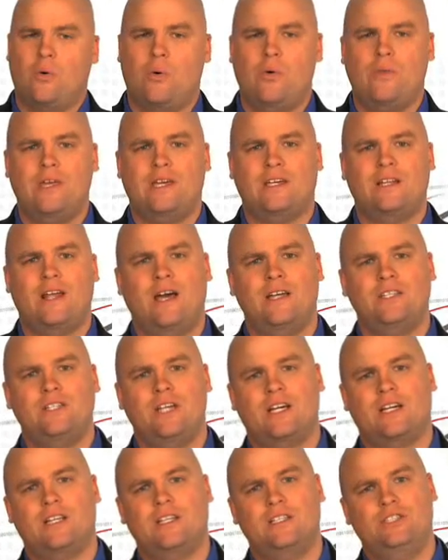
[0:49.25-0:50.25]
or they can
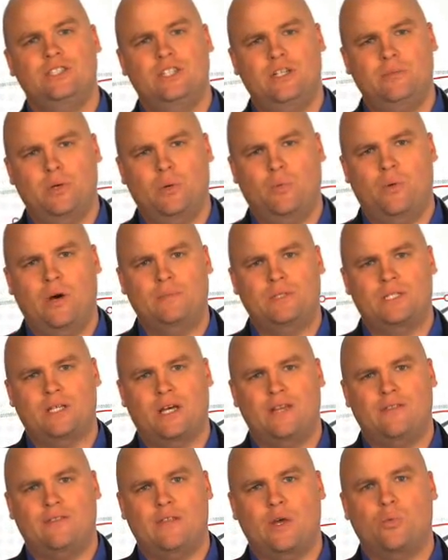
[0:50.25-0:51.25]
hijack a legitimate
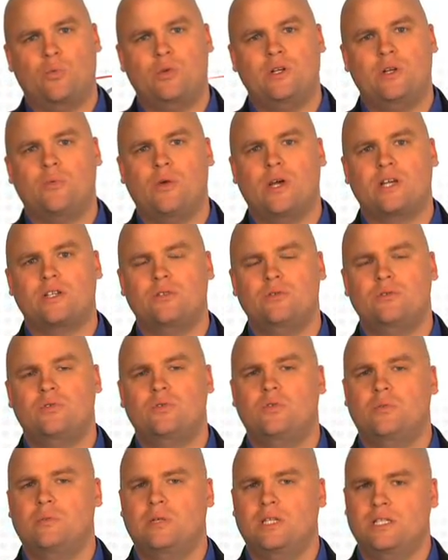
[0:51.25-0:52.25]
website that redirects you
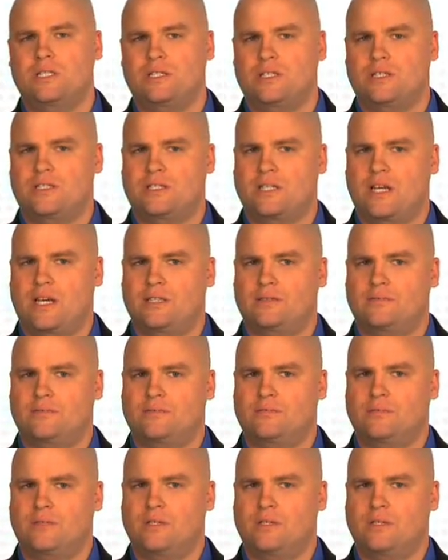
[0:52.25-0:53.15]
to a malicious site.